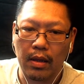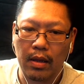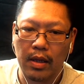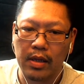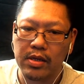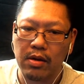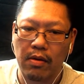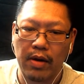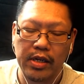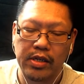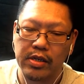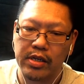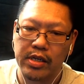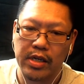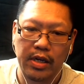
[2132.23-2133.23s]
It's all right,
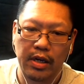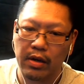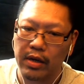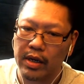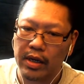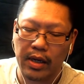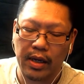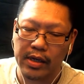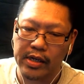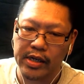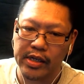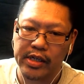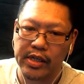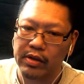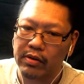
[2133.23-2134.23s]
Sushi.
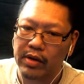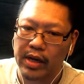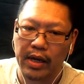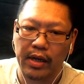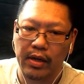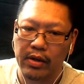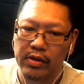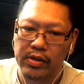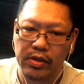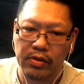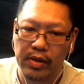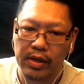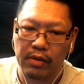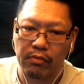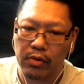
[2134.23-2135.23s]
Shishi, you'll get used to
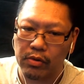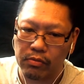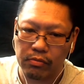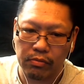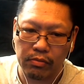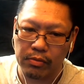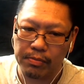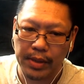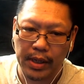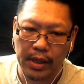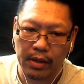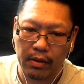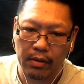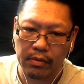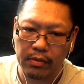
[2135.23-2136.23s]
it. We'll be
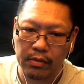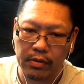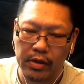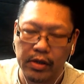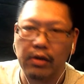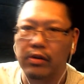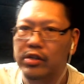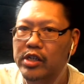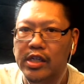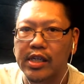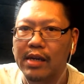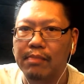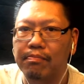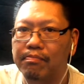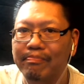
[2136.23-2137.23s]
held. Just
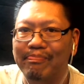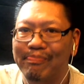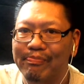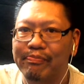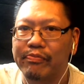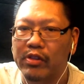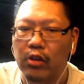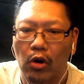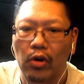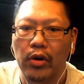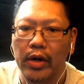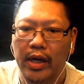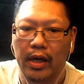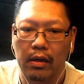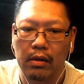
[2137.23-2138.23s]
keep
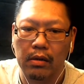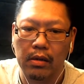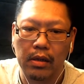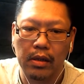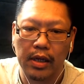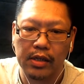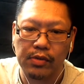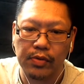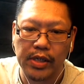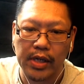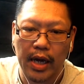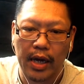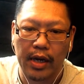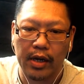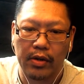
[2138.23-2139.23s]
learning. That's what you
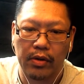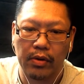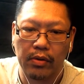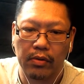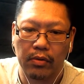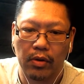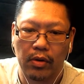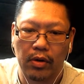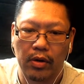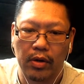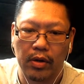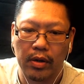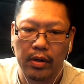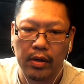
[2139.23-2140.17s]
got to do. Learn.